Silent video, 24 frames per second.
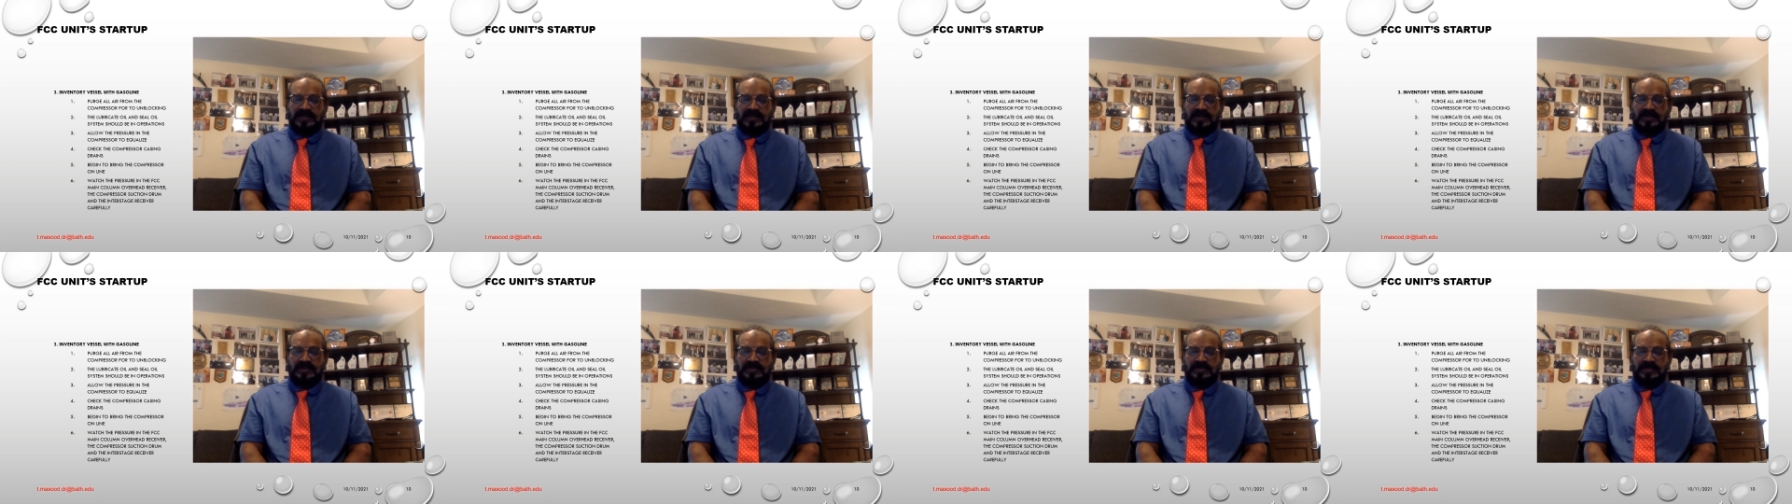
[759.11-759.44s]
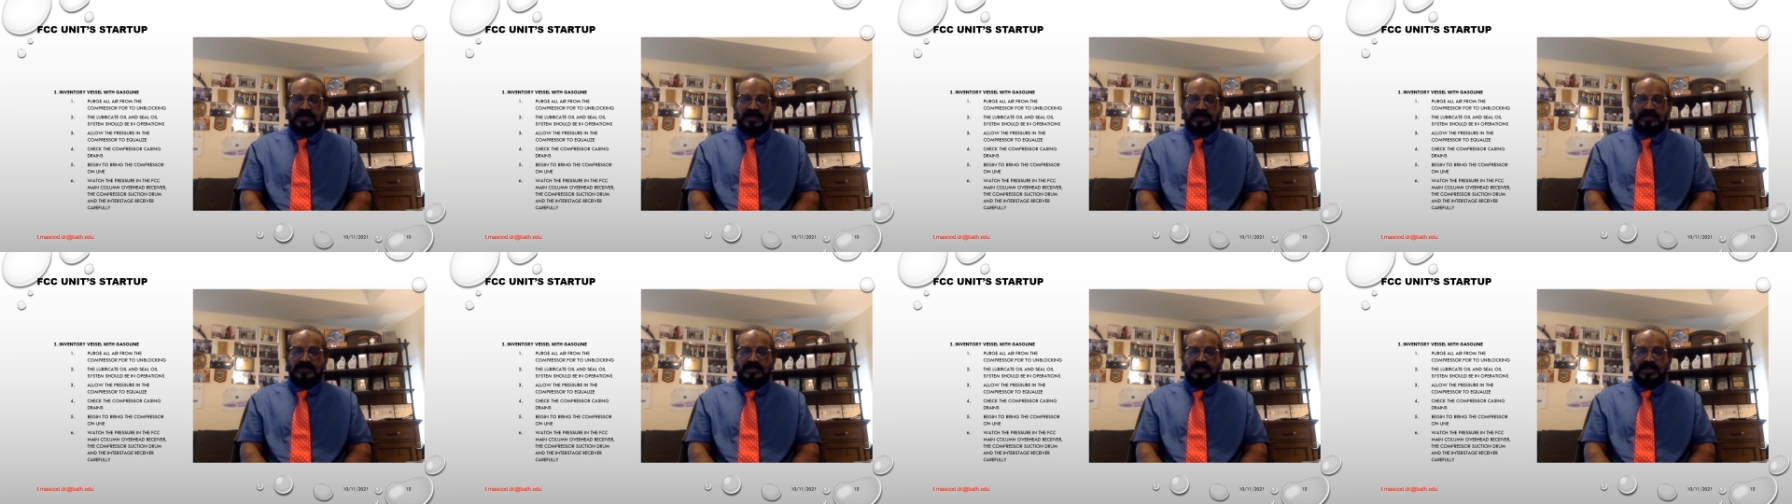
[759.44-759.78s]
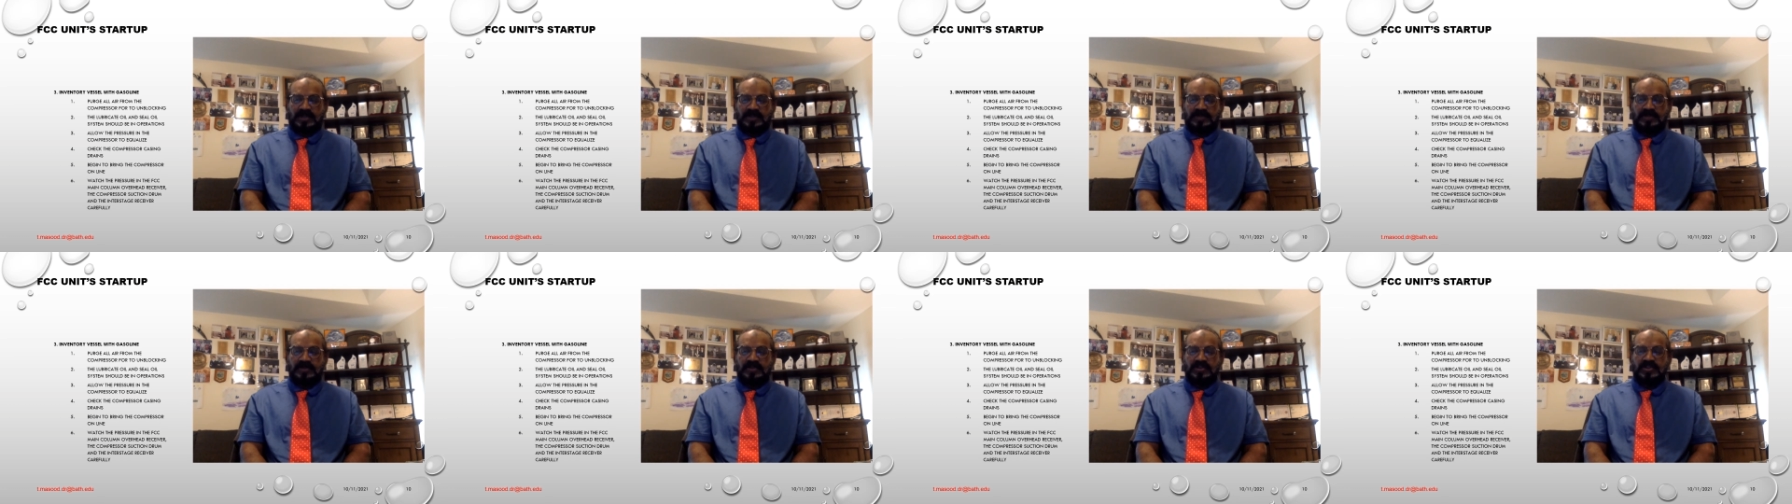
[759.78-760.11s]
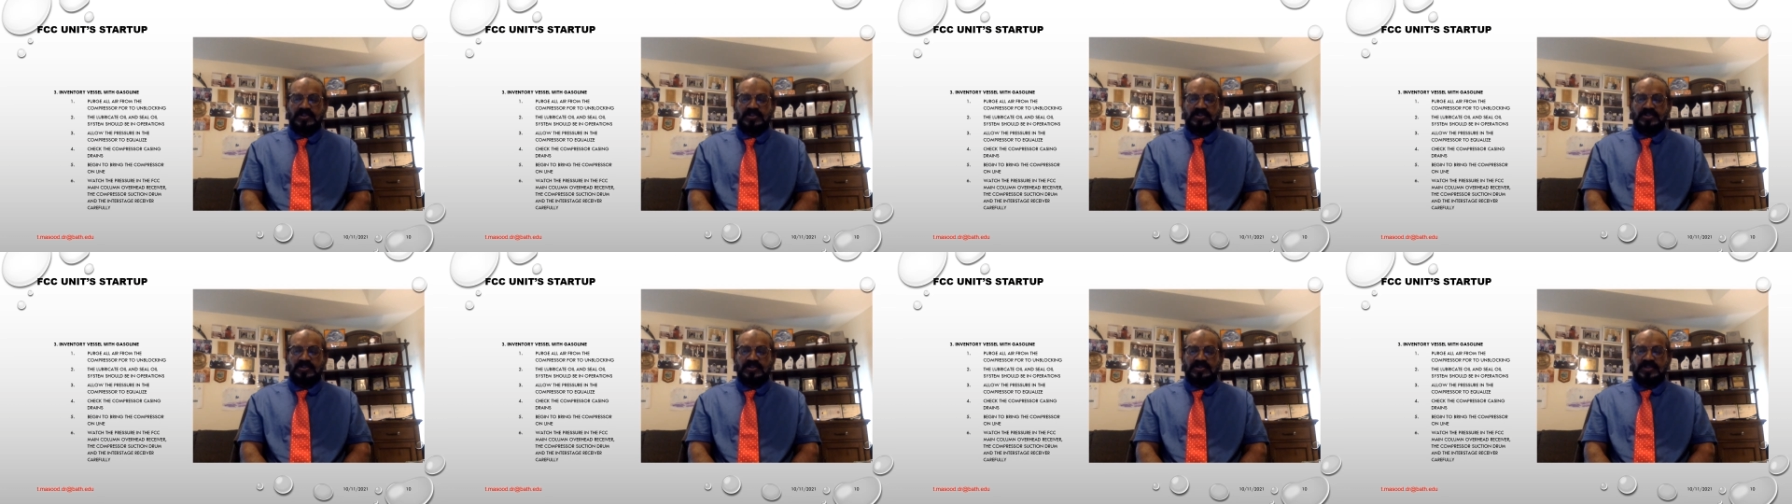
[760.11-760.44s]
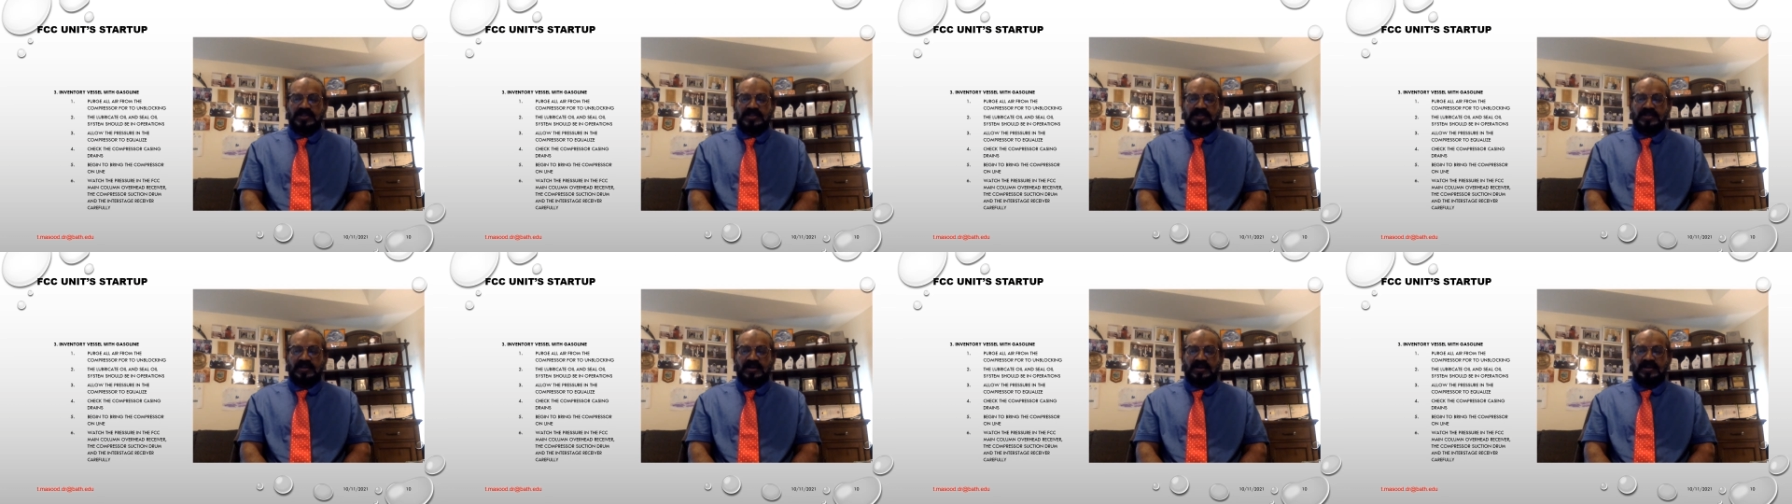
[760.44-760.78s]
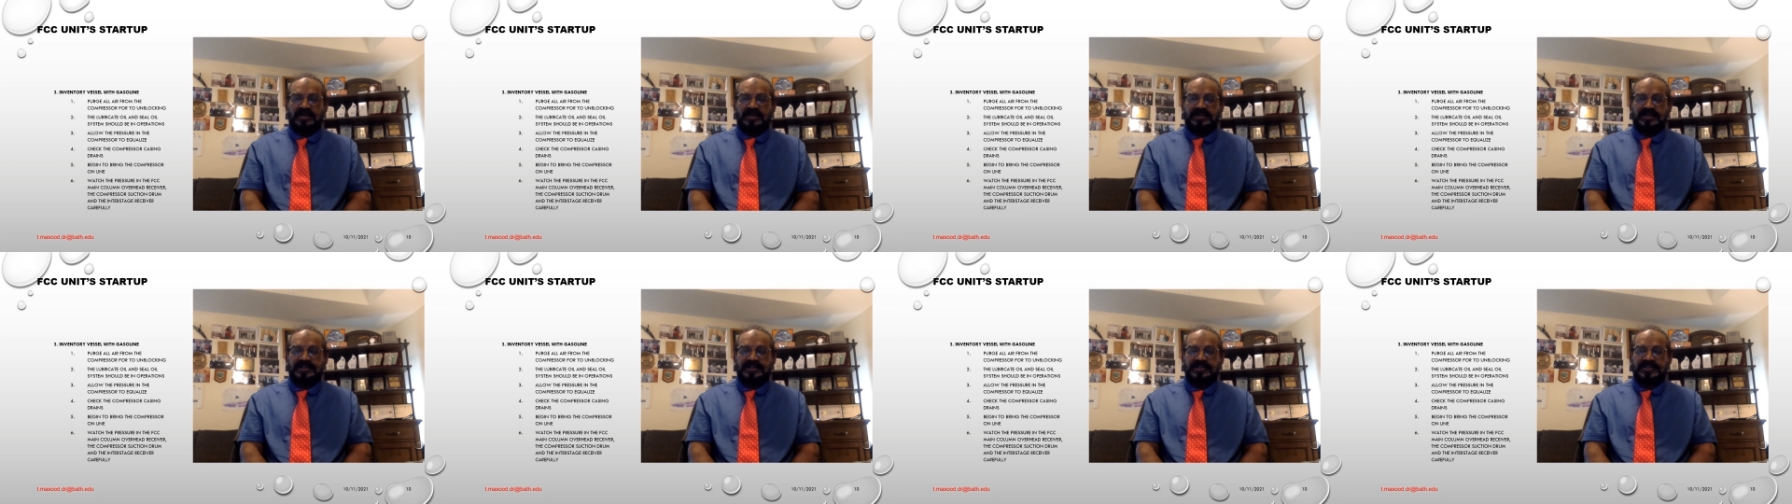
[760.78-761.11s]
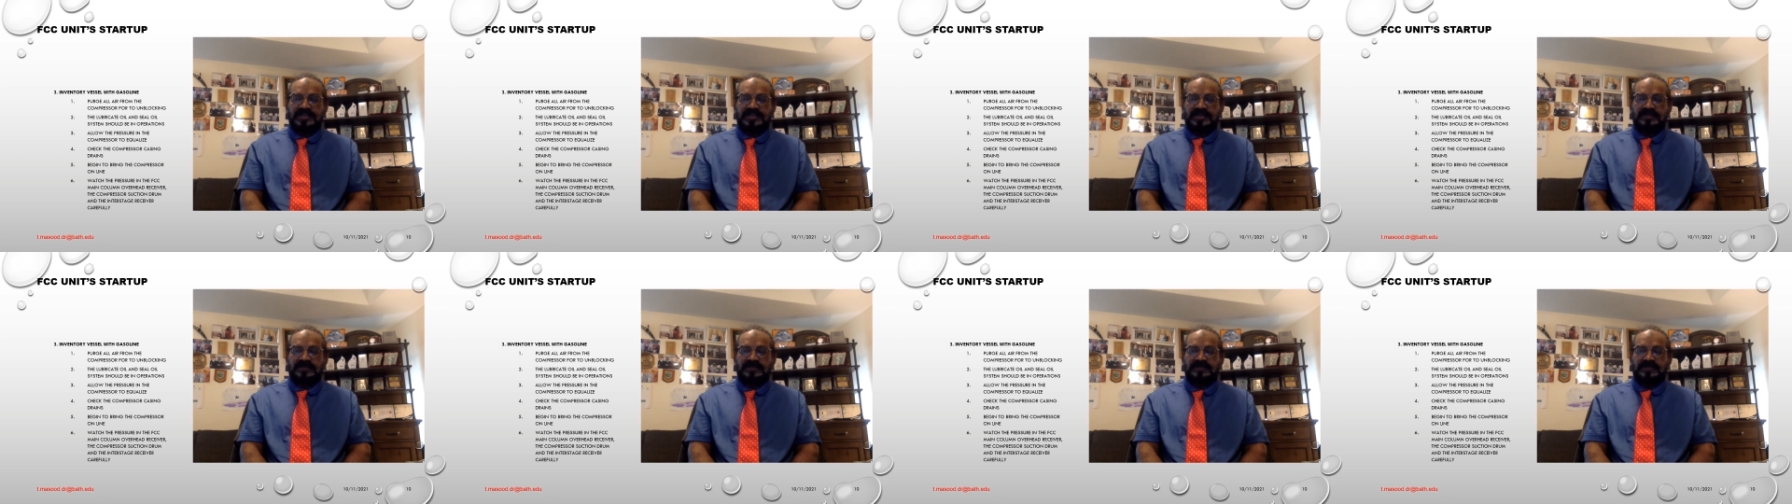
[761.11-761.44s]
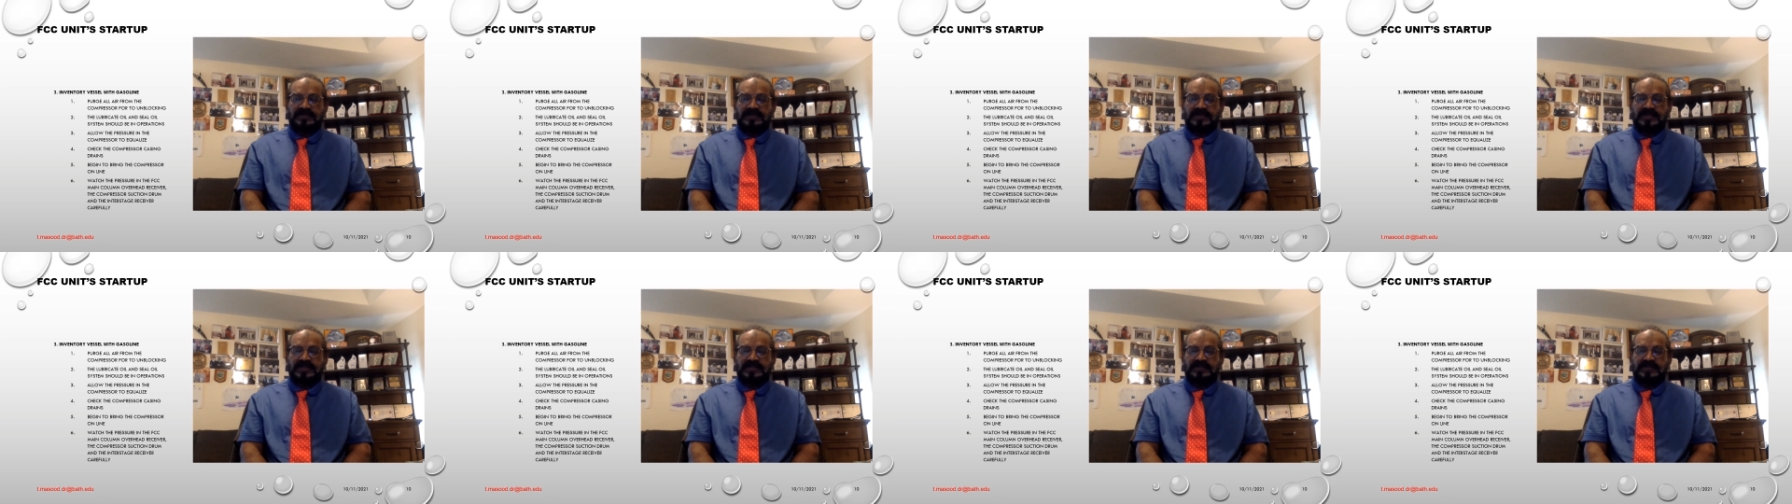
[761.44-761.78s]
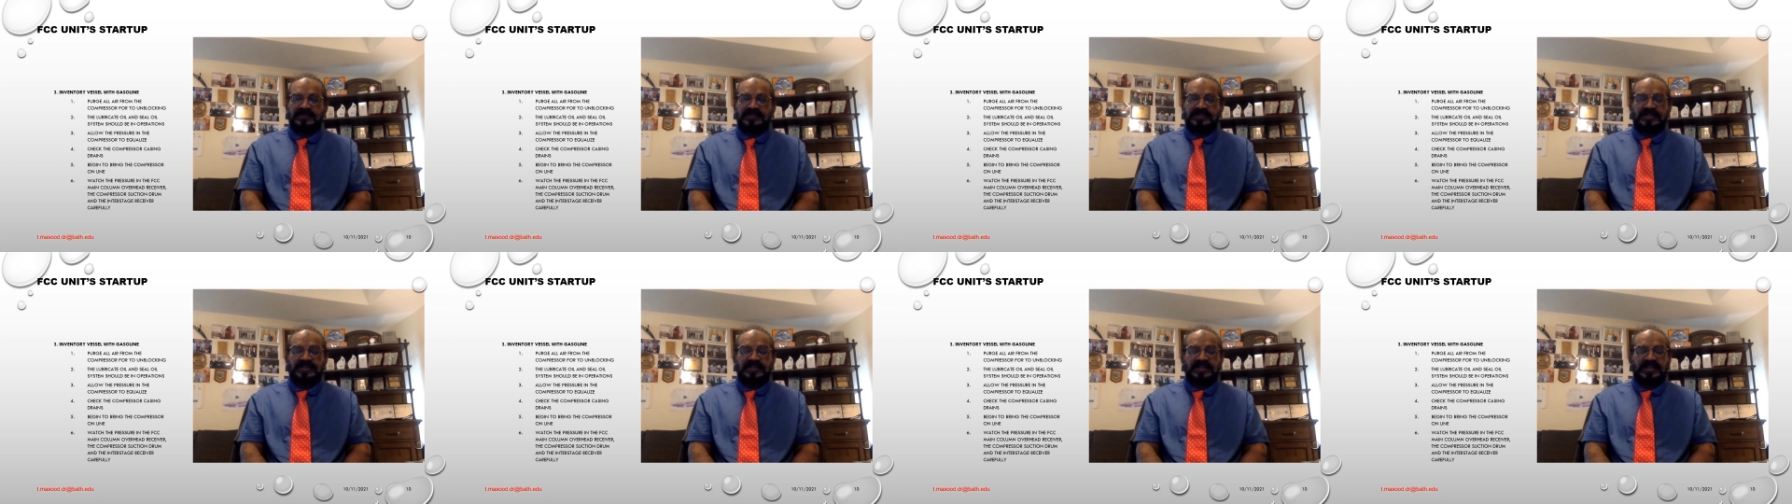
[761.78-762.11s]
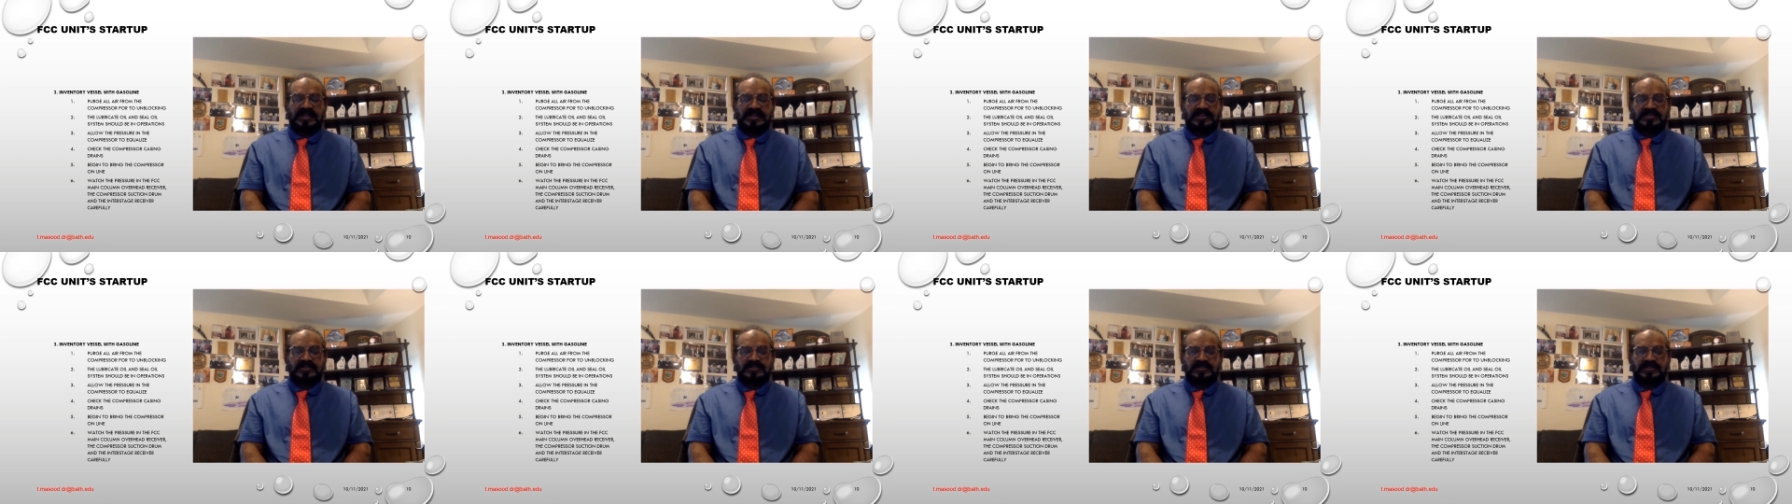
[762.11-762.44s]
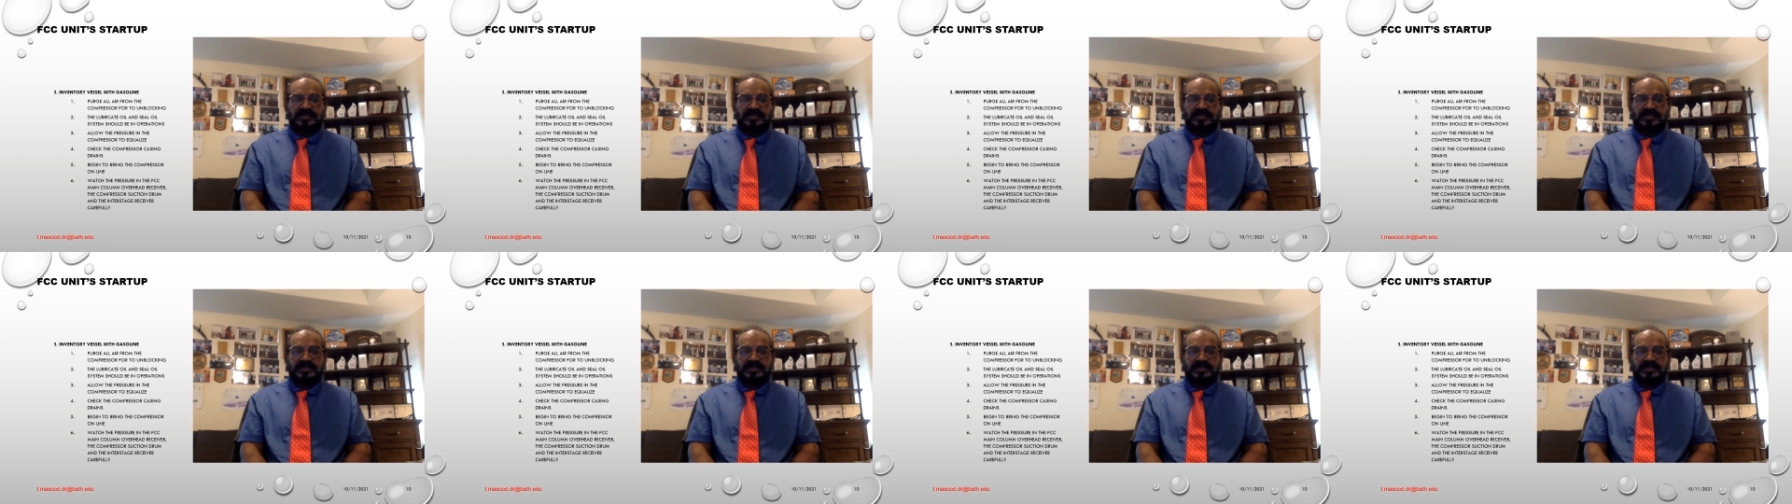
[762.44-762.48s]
absorber so that all trays are filled with gasoline.